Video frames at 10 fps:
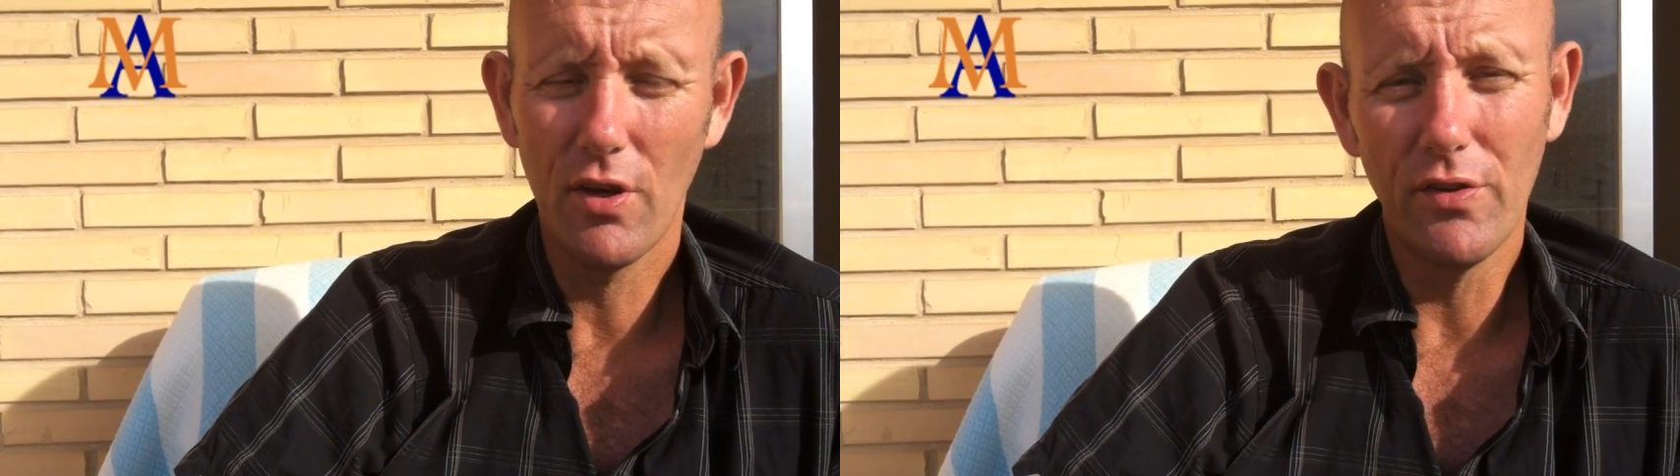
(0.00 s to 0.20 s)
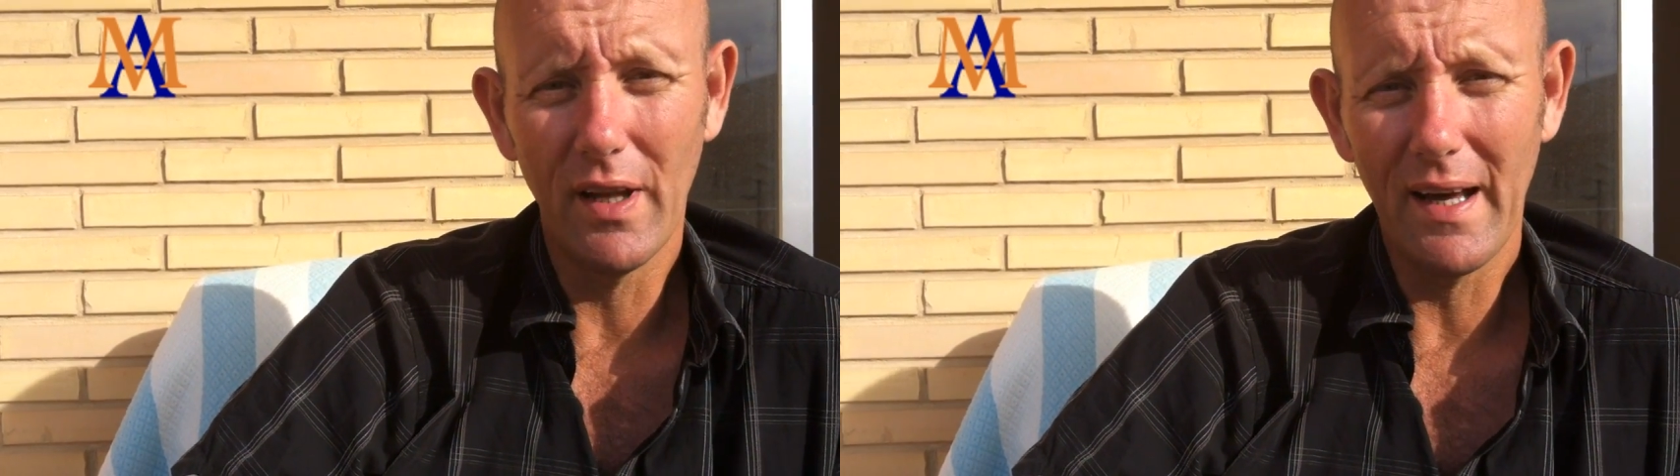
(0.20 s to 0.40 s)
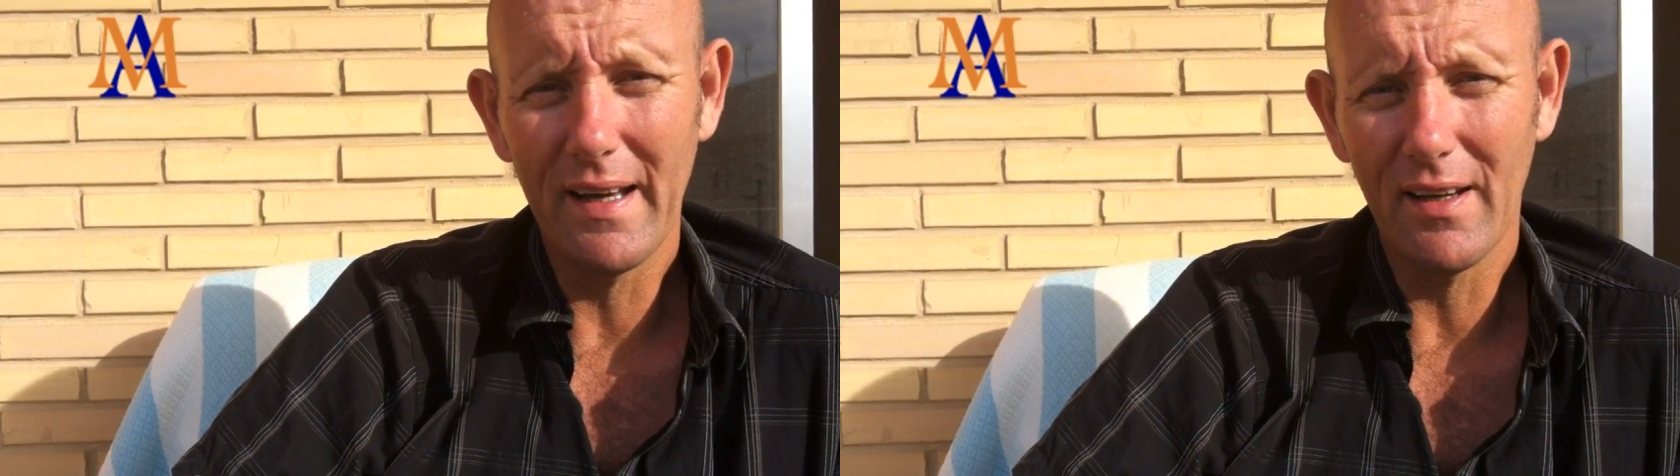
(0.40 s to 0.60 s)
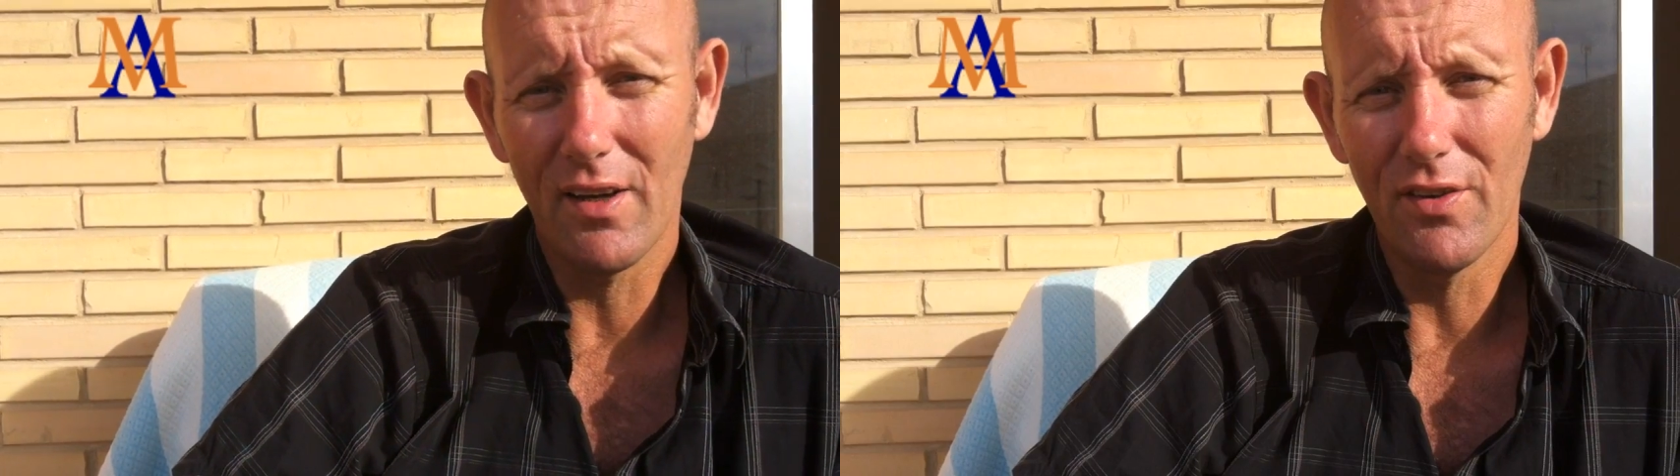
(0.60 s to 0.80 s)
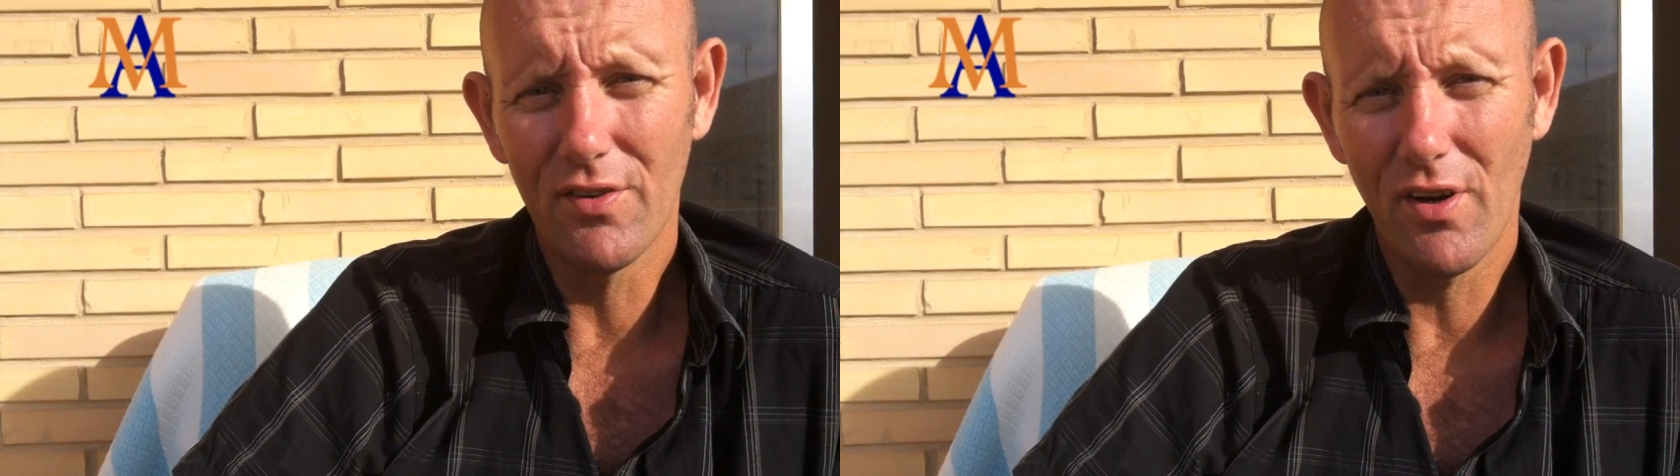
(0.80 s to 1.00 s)
the underlying
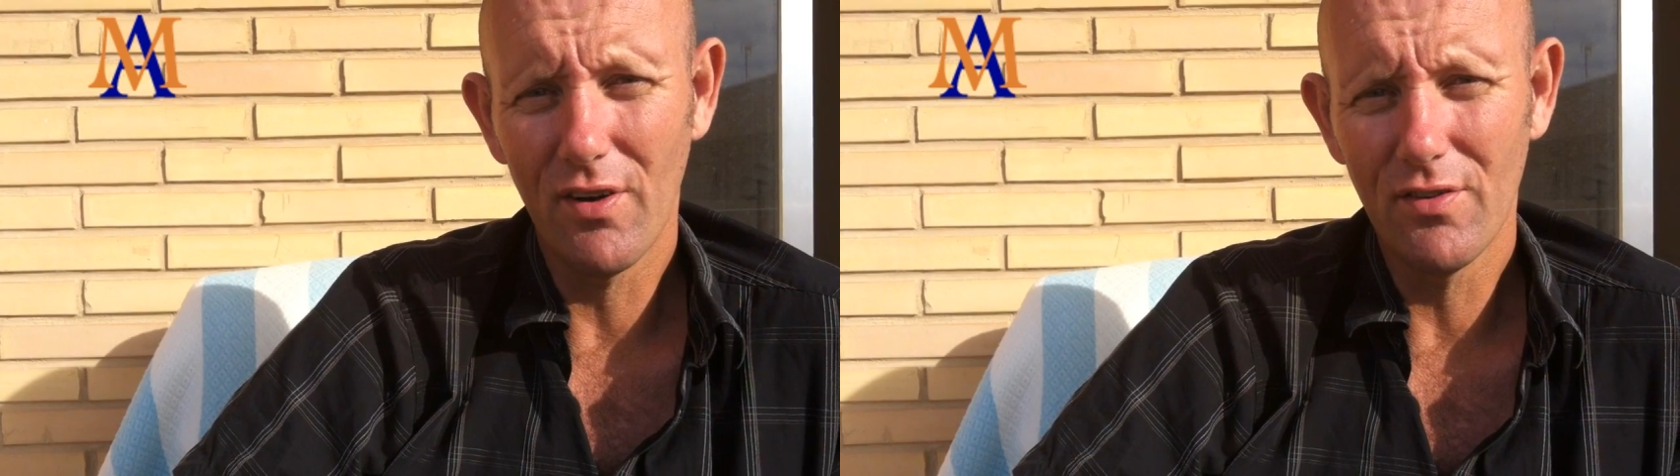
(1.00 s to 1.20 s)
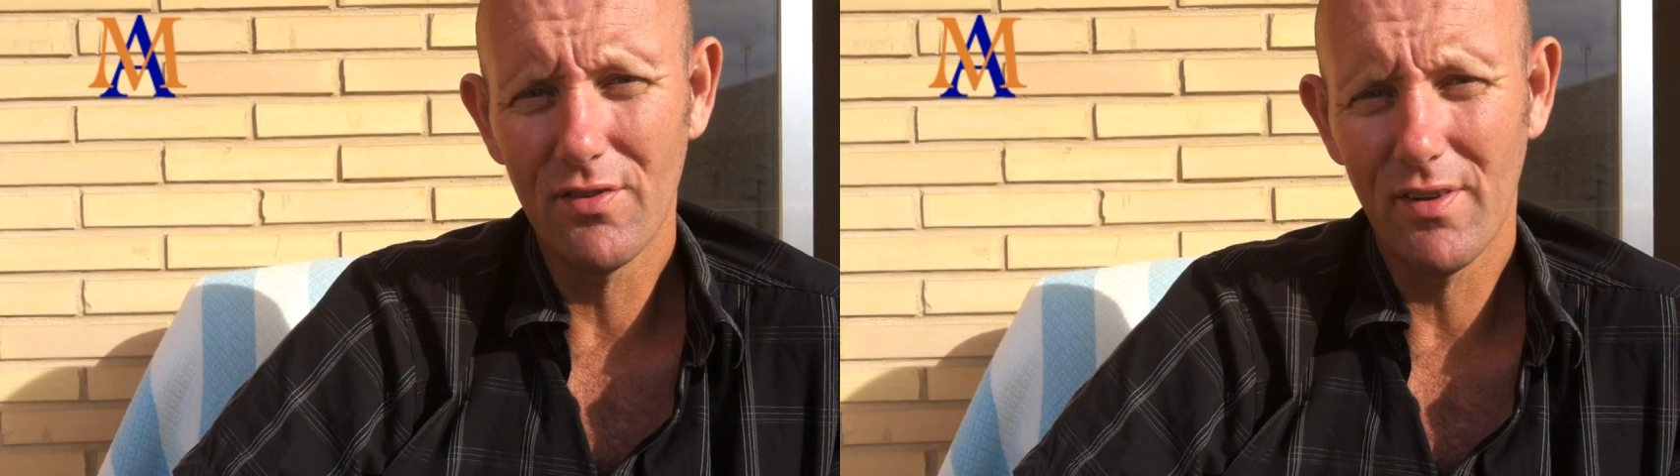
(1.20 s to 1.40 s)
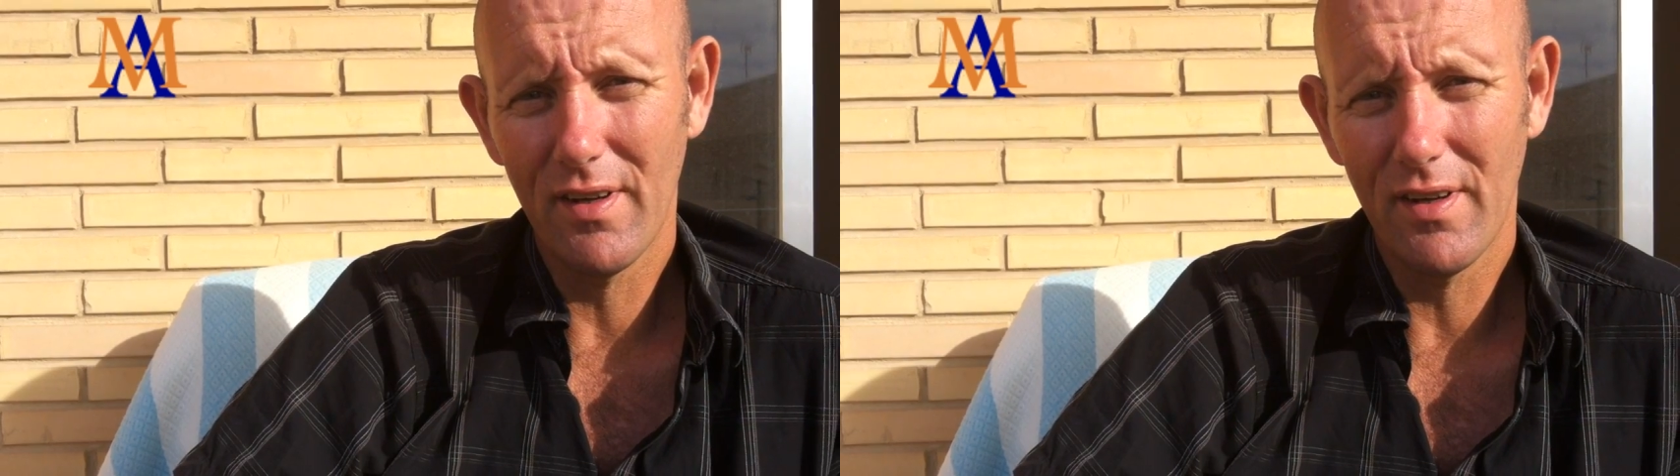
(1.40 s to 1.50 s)
concerns,